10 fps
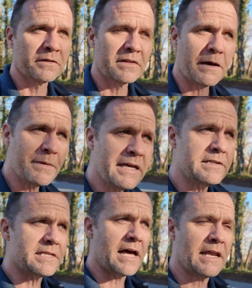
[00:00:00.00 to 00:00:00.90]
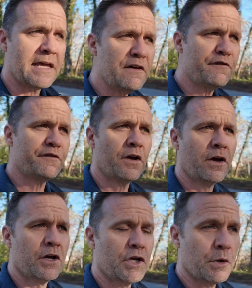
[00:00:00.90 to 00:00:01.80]
That means that if
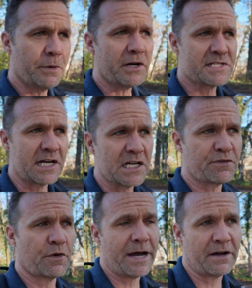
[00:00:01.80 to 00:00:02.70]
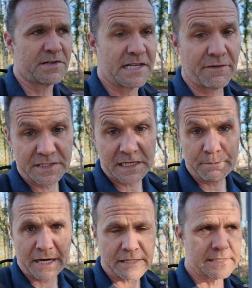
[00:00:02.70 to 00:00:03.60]
your book sells for about 17
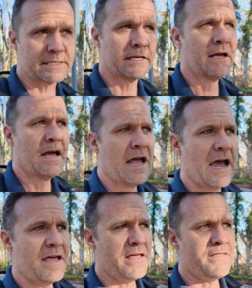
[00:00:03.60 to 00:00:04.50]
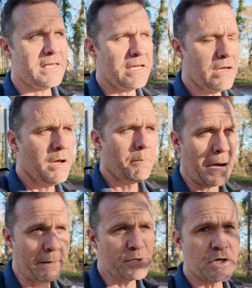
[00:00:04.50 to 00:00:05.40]
bucks and then the
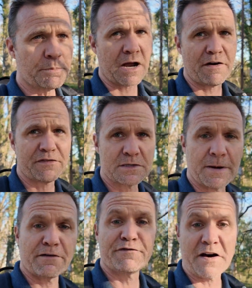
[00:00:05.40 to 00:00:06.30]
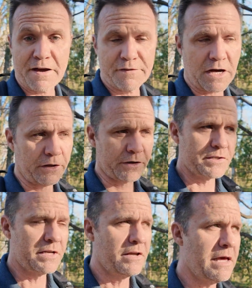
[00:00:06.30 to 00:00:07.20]
publisher profit is about $5.